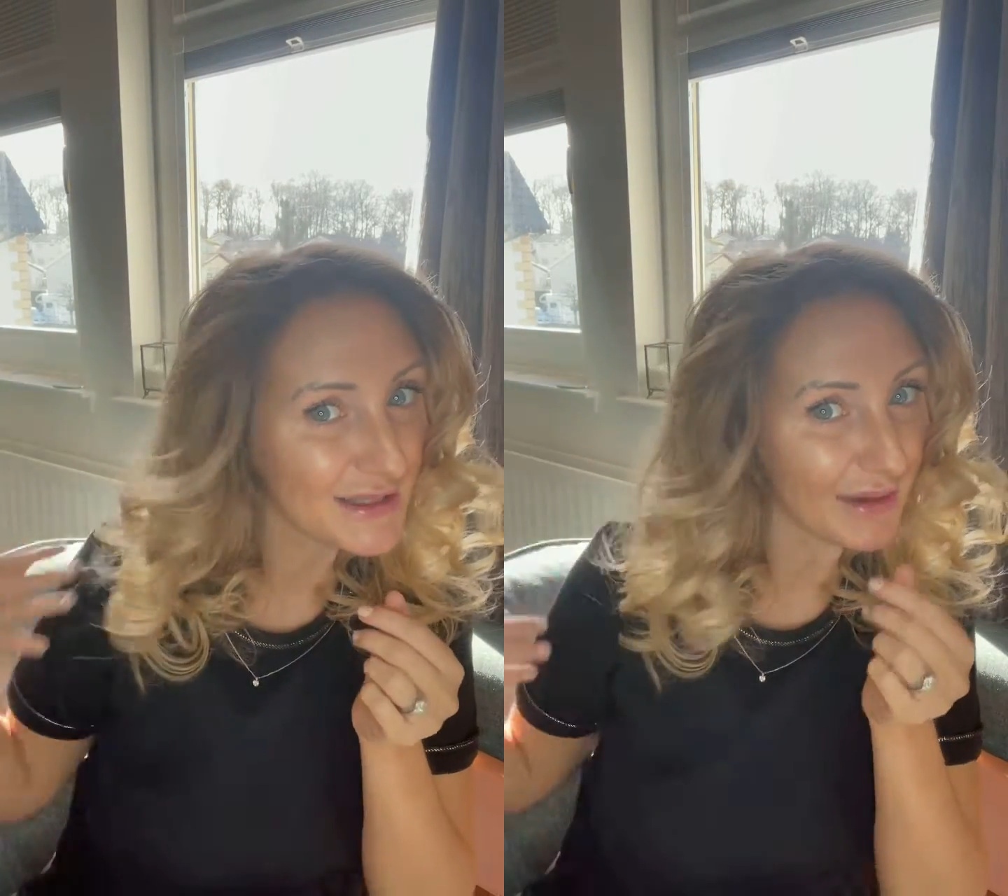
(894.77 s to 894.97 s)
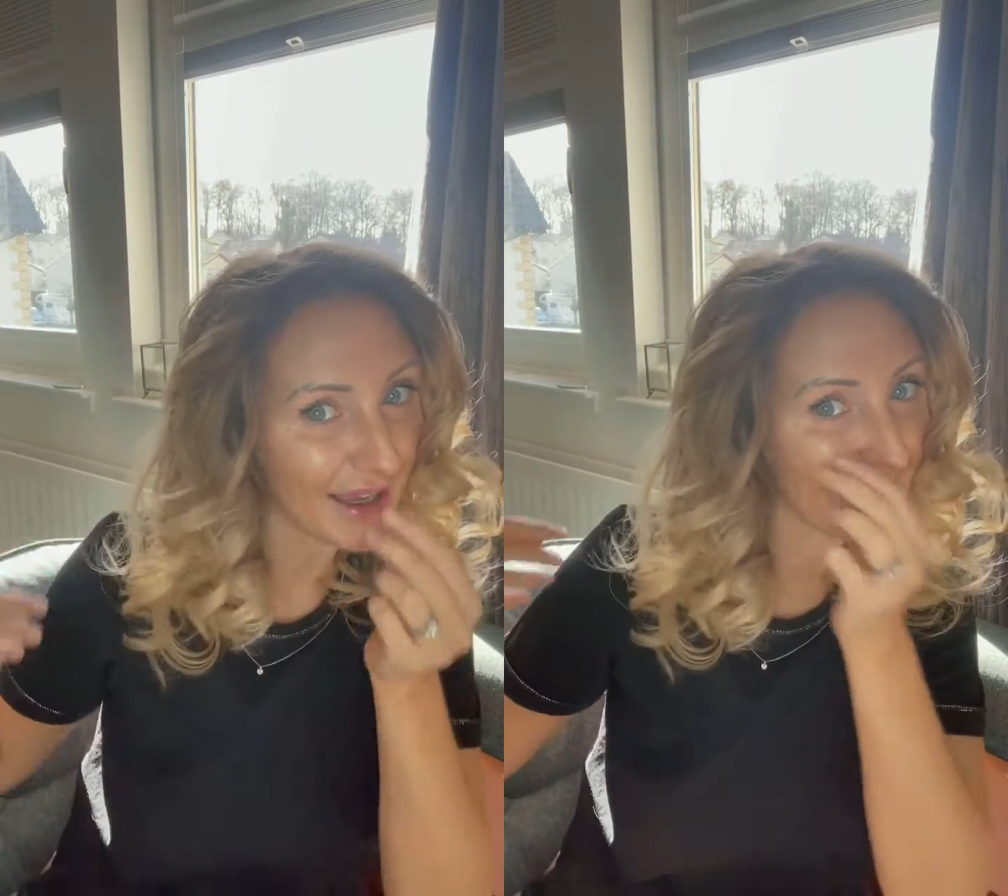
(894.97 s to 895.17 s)

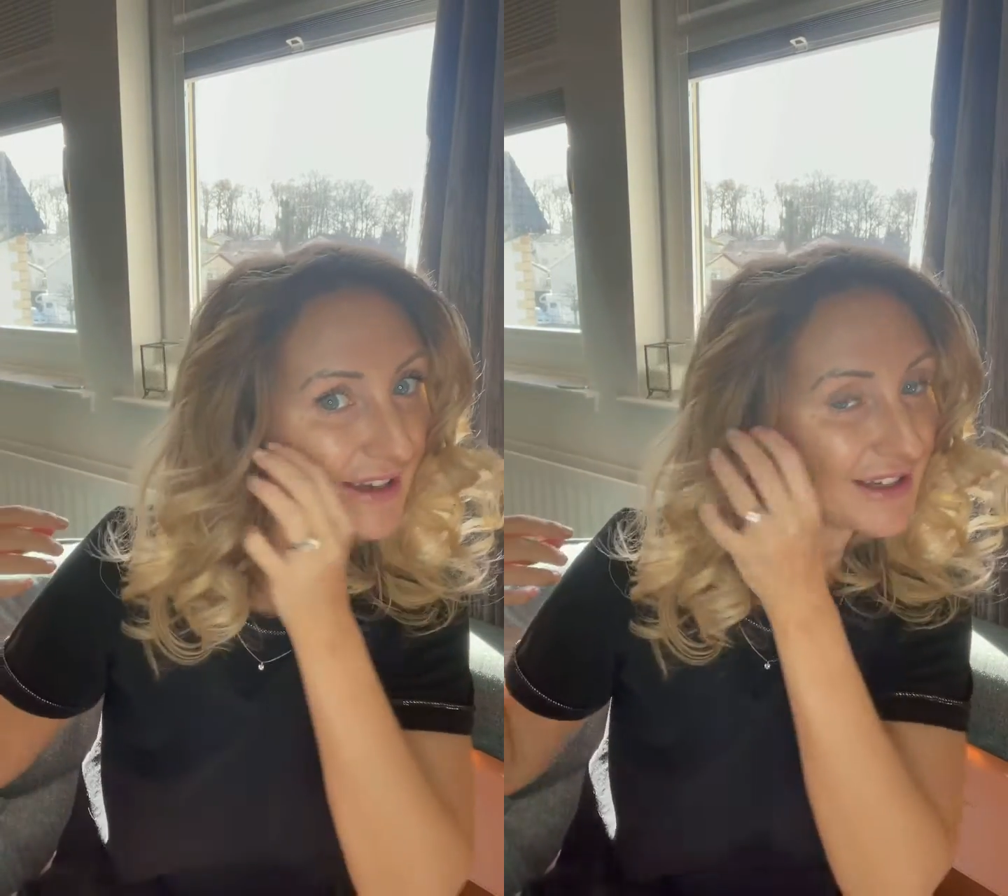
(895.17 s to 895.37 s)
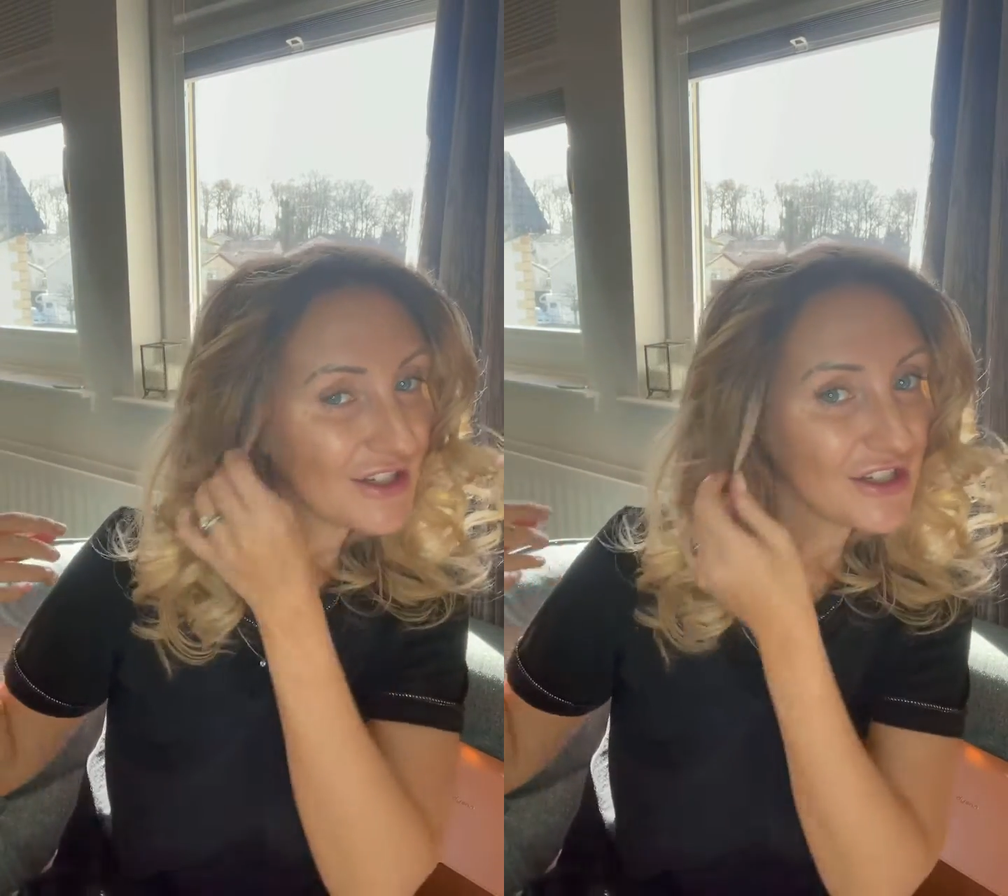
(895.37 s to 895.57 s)
My hair
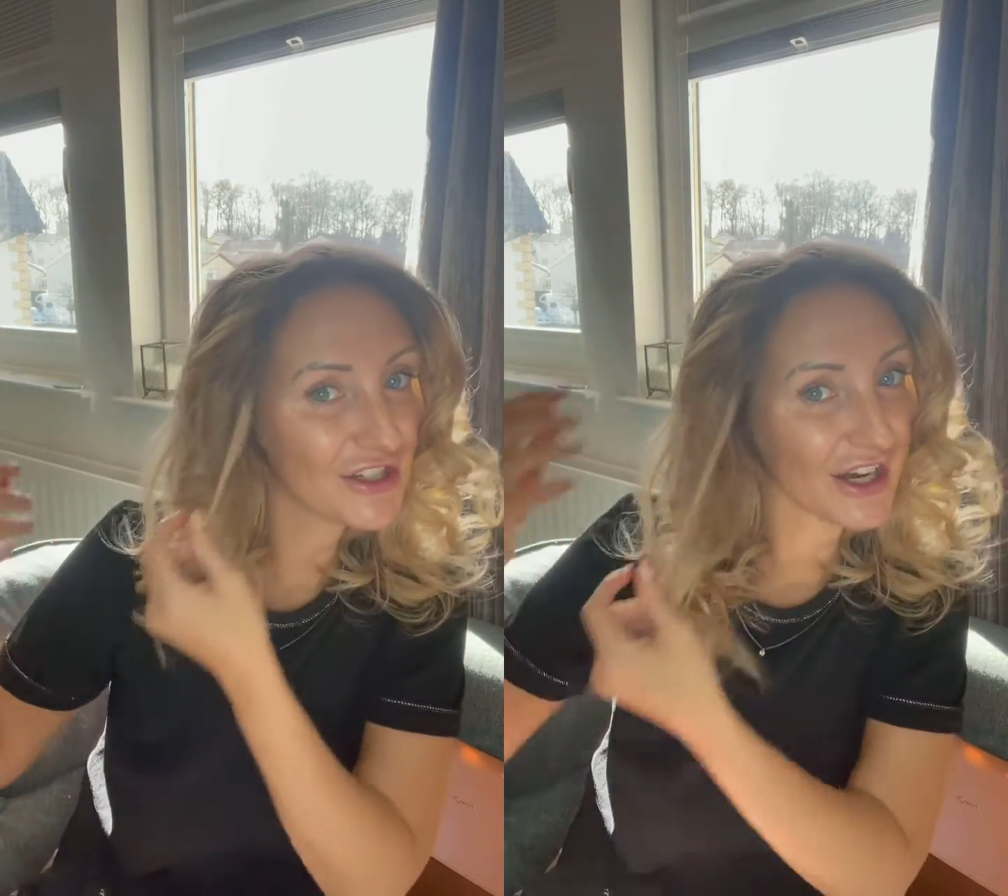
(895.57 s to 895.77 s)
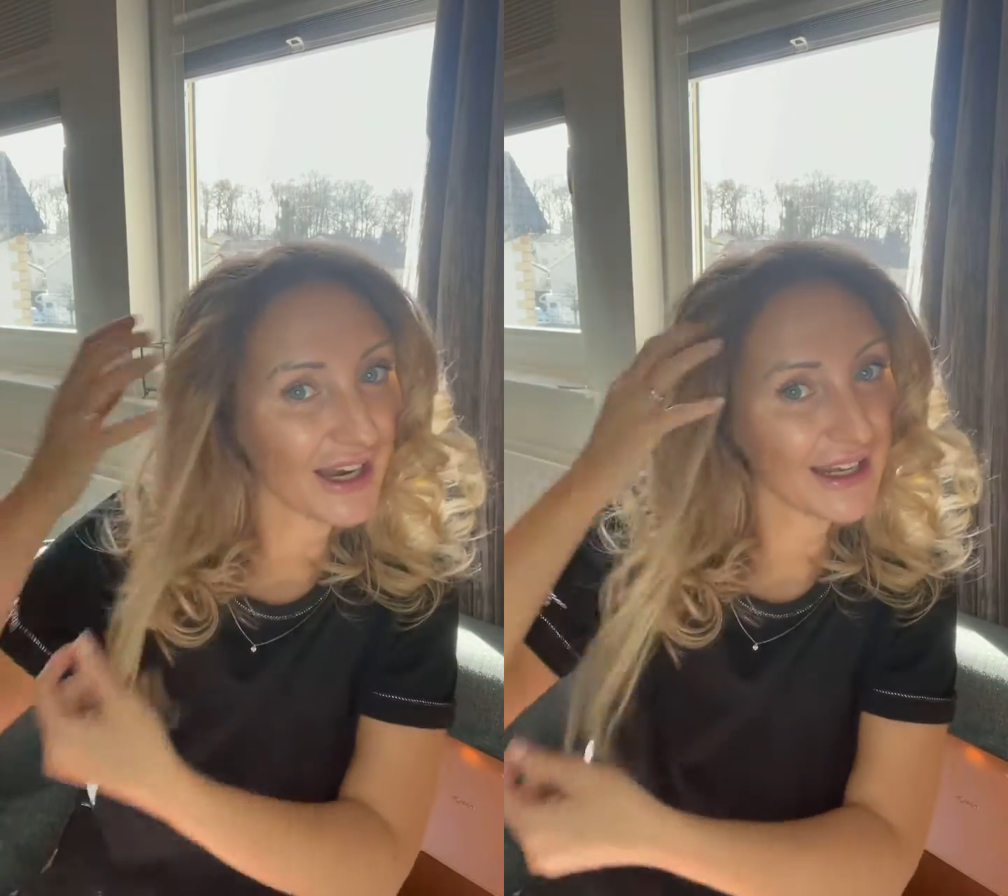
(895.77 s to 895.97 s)
is
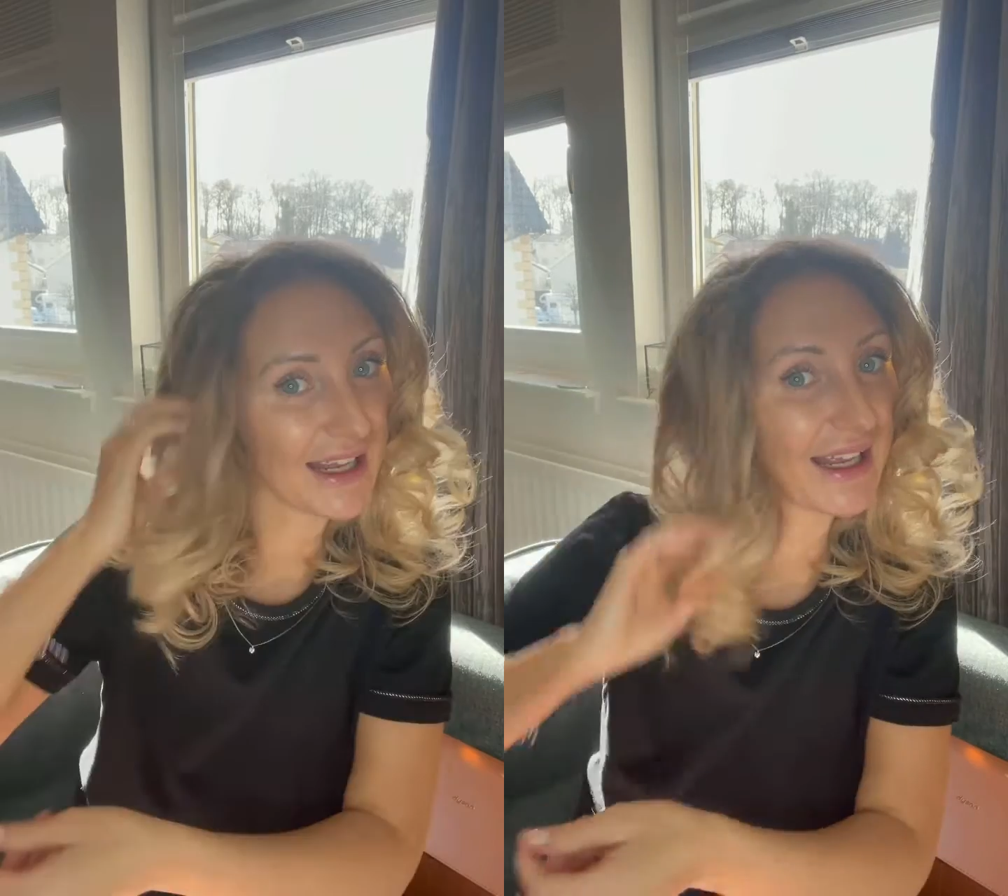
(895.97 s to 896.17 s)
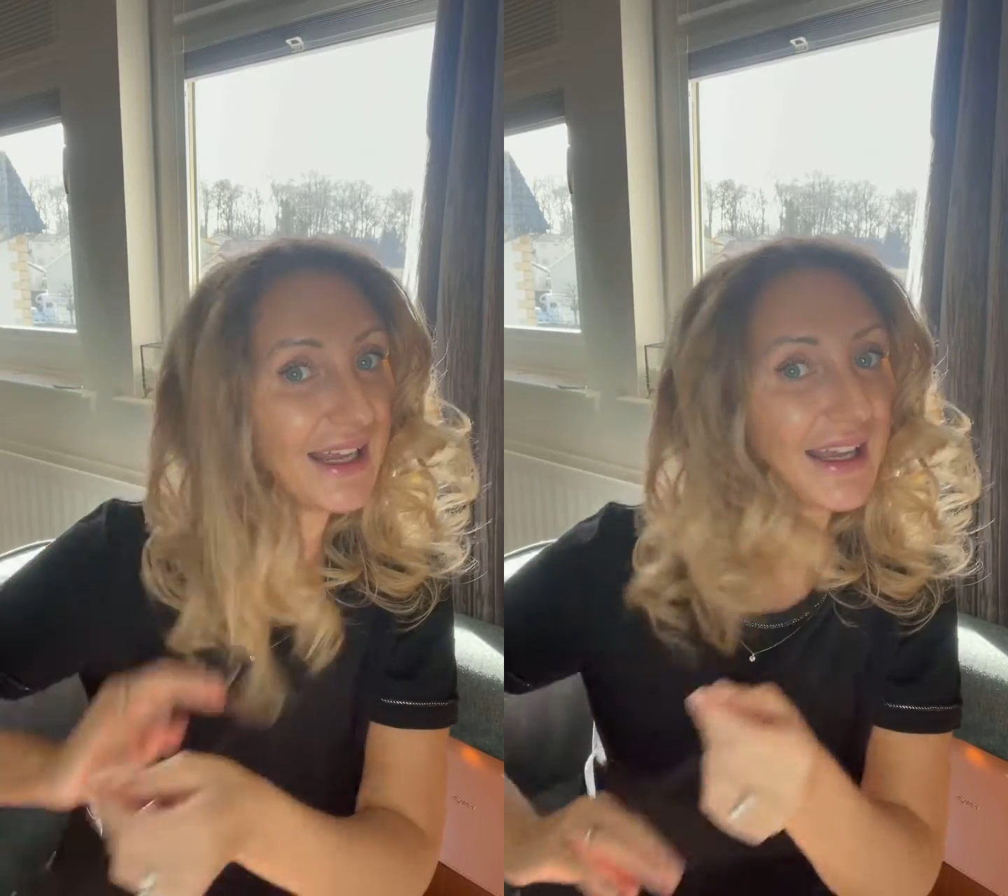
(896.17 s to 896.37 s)

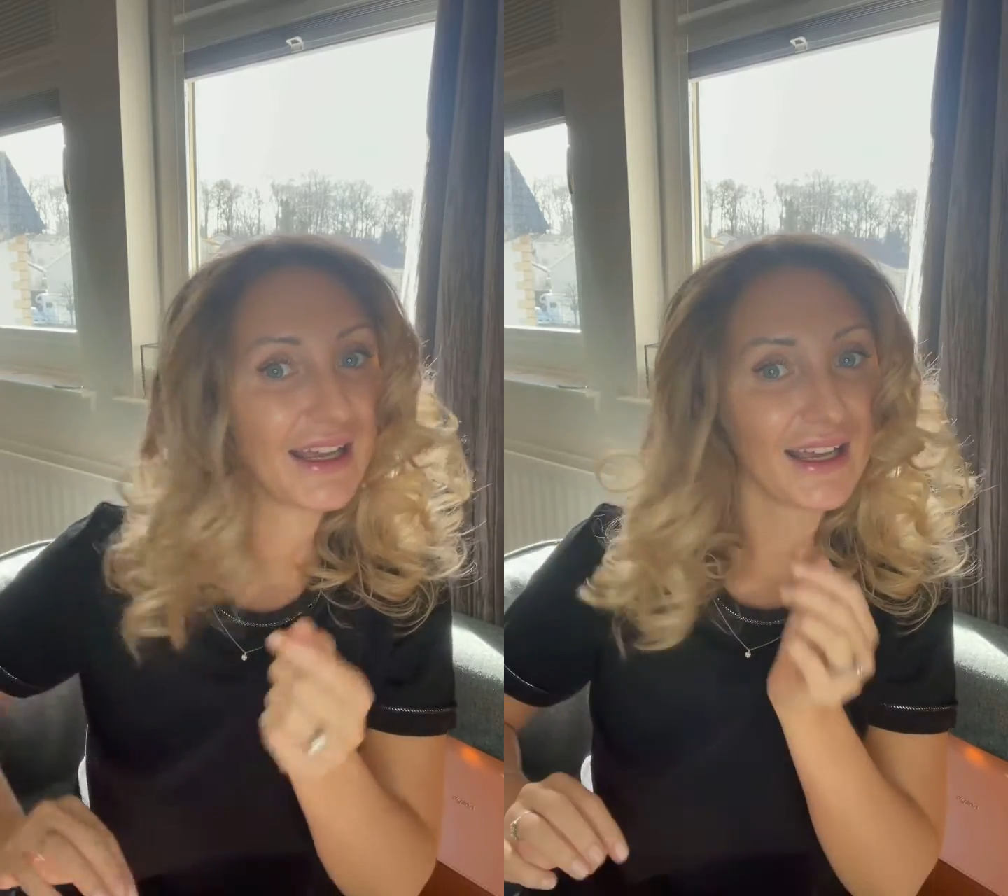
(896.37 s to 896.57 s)
shiny.